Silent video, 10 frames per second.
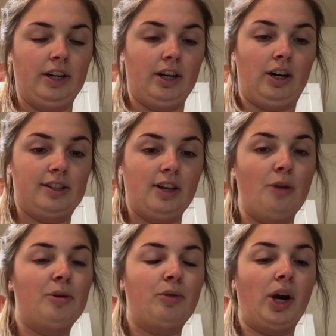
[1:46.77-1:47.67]
Also,
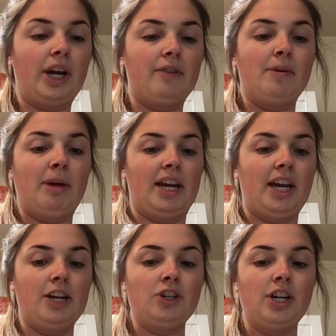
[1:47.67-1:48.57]
before I give the
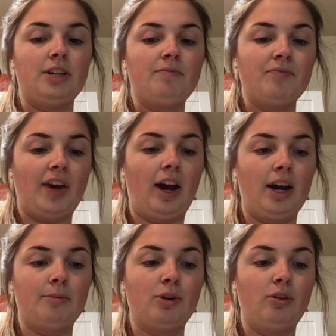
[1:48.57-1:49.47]
medication,
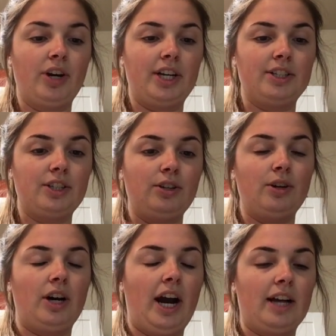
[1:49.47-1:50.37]
I'm going
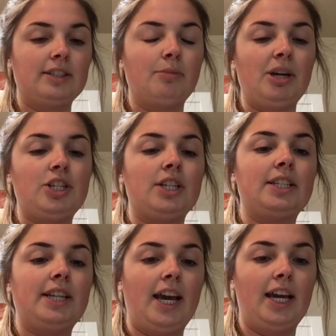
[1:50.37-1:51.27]
to ask the patient's
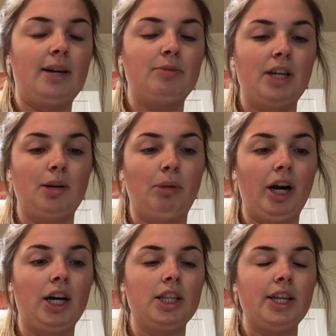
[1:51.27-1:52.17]
name, date of
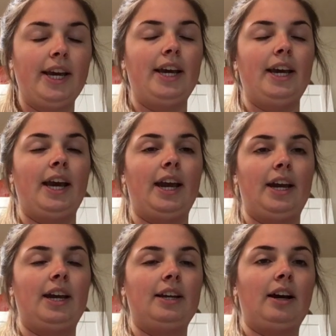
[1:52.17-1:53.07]
birth,
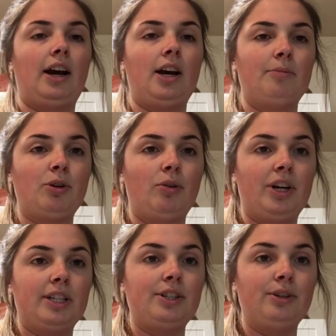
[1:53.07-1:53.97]
and I'm
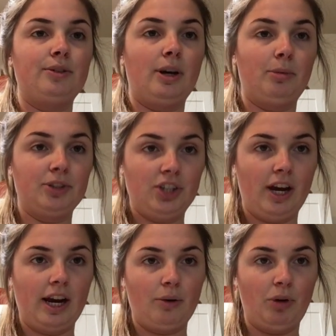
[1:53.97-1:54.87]
going to double
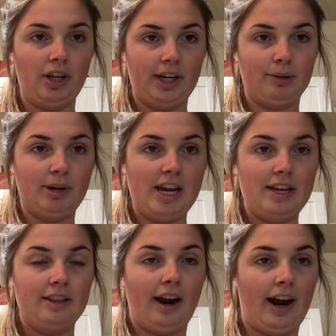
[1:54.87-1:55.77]
check while I
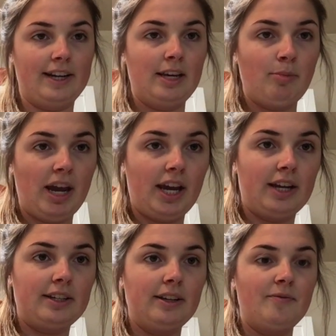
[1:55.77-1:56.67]
read their ID
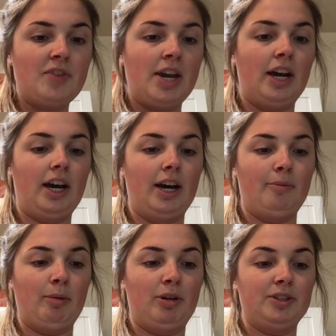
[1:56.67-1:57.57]
band.
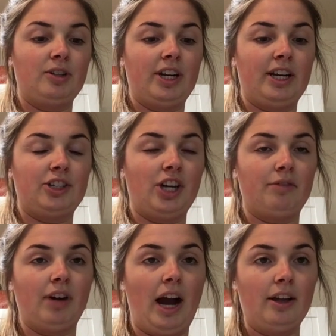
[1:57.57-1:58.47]
I'm also going to check
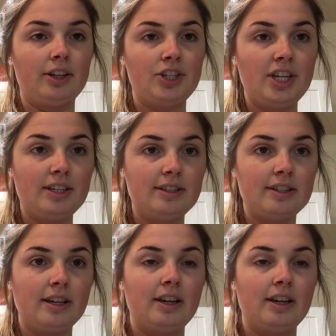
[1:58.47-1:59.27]
for allergies.